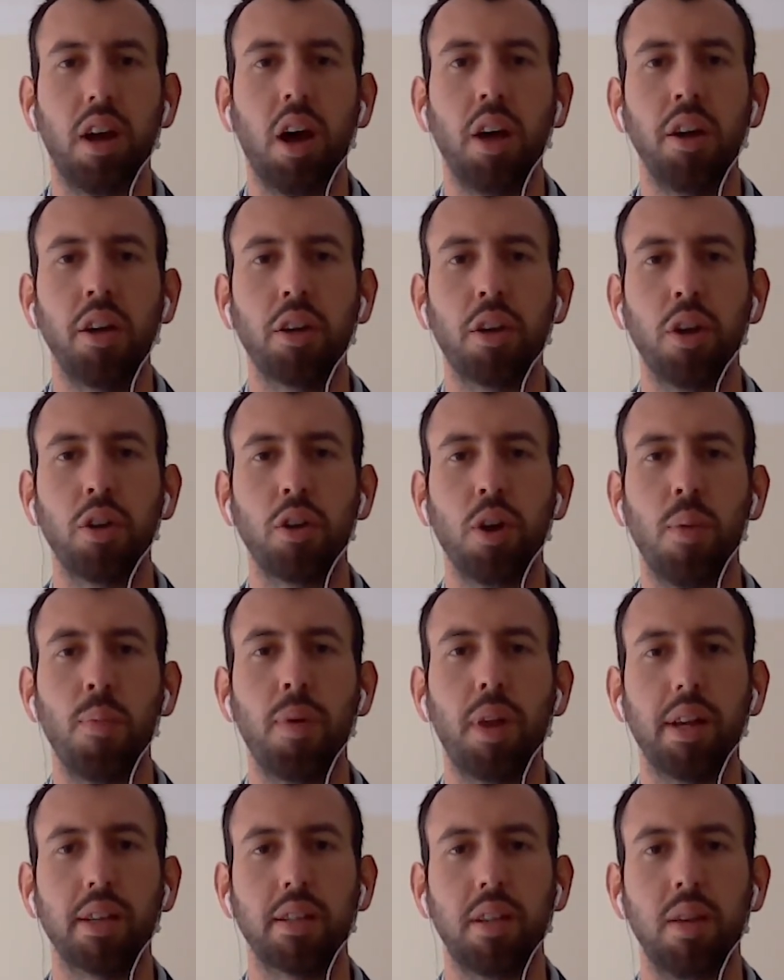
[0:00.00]
undergo
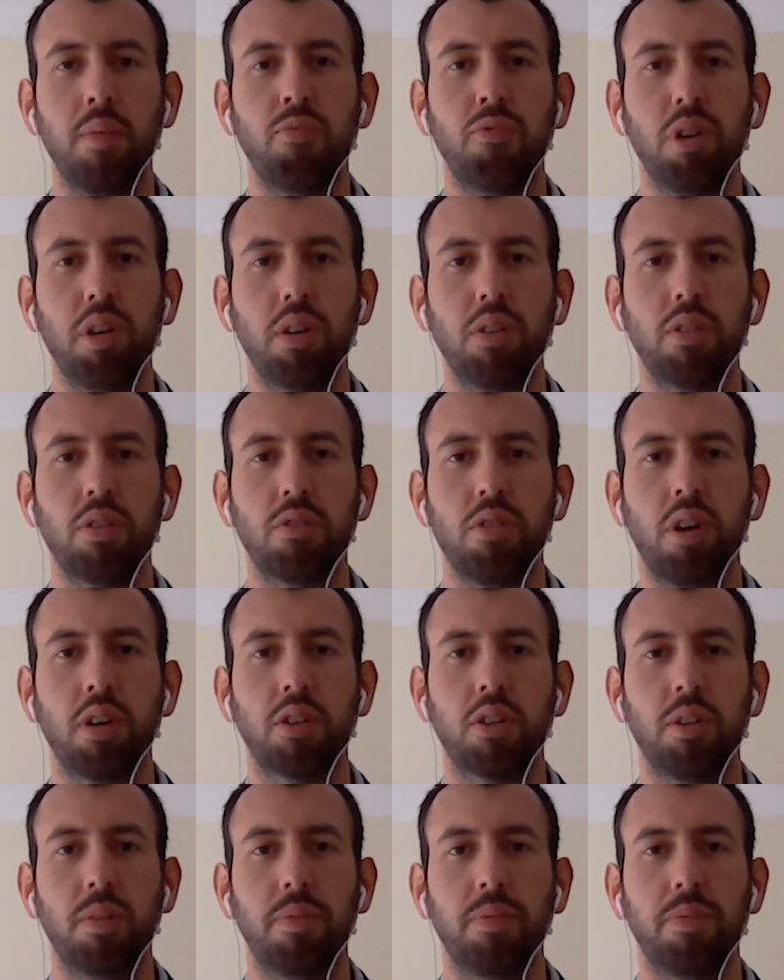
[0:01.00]
complex limb
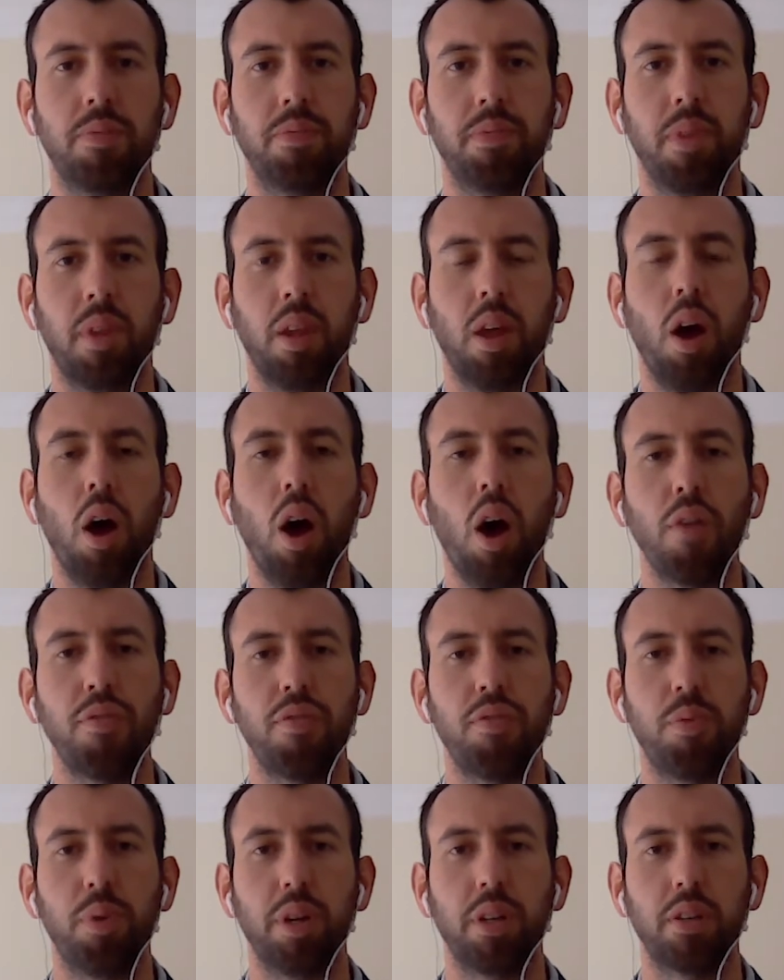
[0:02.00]
reconstruction, half
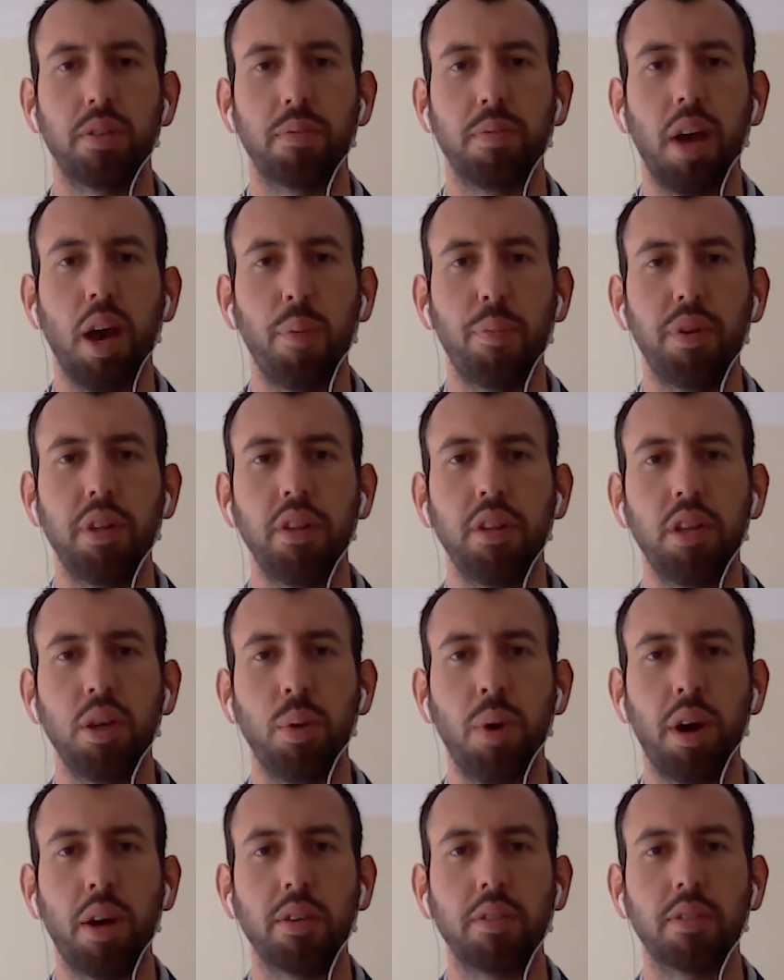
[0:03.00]
of which happen in
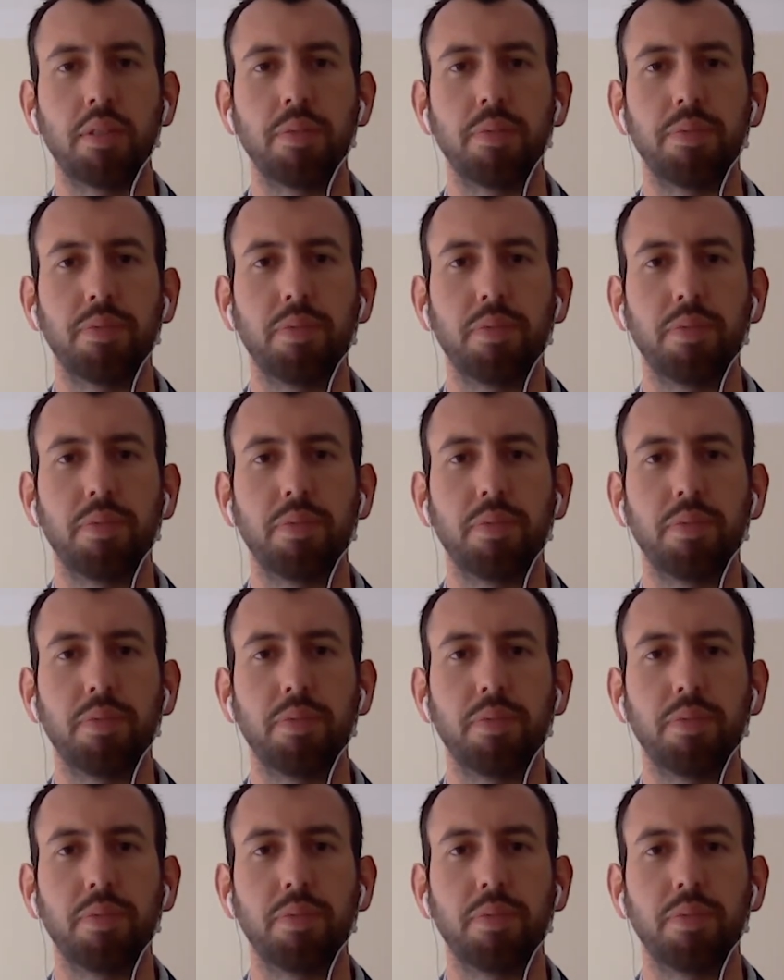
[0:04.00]
the US.